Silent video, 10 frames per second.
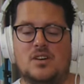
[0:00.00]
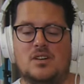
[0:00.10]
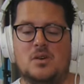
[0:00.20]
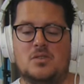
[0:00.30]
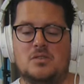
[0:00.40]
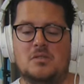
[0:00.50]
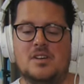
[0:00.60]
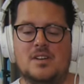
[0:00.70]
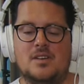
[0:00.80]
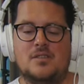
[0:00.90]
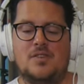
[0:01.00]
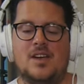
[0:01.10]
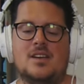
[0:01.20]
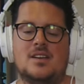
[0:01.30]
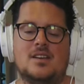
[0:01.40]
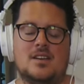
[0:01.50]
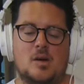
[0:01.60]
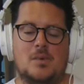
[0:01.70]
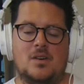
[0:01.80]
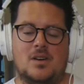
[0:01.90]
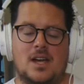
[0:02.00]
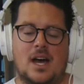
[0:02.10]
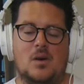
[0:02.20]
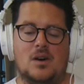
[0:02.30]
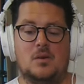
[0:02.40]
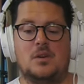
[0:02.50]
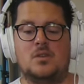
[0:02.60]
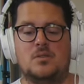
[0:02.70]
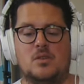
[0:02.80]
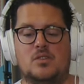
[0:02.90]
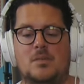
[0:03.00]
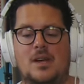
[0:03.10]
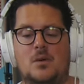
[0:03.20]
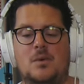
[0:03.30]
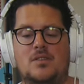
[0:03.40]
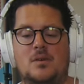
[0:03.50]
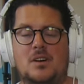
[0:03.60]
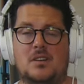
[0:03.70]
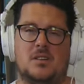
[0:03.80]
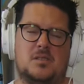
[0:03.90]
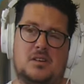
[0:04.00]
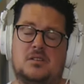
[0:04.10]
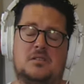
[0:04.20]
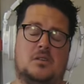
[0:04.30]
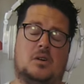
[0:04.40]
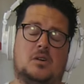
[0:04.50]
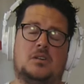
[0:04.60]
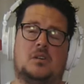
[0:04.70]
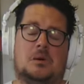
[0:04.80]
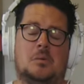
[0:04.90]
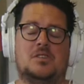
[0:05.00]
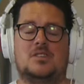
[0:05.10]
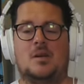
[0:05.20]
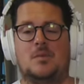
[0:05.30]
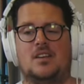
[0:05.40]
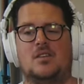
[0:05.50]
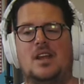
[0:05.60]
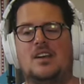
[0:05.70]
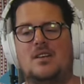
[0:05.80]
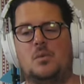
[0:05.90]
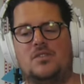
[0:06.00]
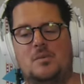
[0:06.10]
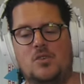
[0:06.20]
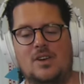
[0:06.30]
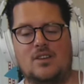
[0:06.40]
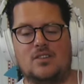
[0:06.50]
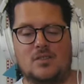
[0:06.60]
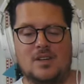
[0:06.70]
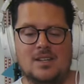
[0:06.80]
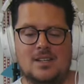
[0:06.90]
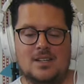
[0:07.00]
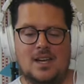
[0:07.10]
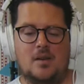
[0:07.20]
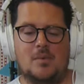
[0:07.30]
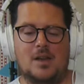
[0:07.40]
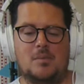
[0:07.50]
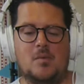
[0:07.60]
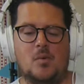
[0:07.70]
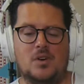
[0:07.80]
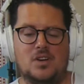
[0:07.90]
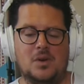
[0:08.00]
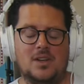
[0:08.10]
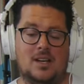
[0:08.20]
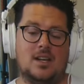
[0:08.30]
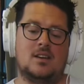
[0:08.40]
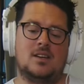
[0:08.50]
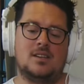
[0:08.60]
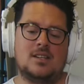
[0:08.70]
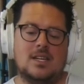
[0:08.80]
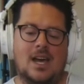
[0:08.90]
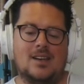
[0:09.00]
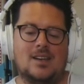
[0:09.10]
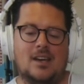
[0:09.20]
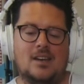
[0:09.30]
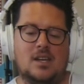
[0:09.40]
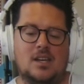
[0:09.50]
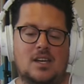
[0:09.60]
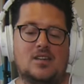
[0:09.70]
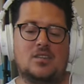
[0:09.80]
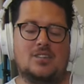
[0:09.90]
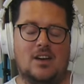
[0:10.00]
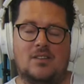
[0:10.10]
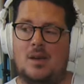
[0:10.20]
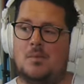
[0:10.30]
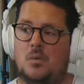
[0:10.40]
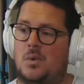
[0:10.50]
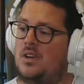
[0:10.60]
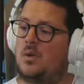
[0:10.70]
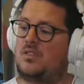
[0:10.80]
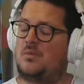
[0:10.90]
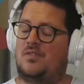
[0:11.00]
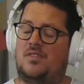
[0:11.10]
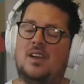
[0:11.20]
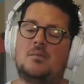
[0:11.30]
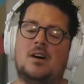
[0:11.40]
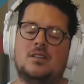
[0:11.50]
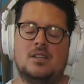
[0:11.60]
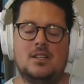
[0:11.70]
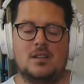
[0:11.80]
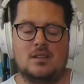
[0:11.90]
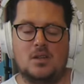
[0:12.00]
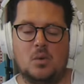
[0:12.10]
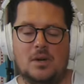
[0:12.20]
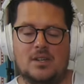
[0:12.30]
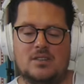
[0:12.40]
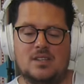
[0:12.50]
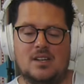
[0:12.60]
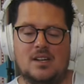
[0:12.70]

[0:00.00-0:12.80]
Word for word: are going to think about okay how are we going to also make a revenue almost the same like like I said with the music industry. Yeah. In the beginning, people were doing it illegally, and then the industry say okay, but we can also think about new ways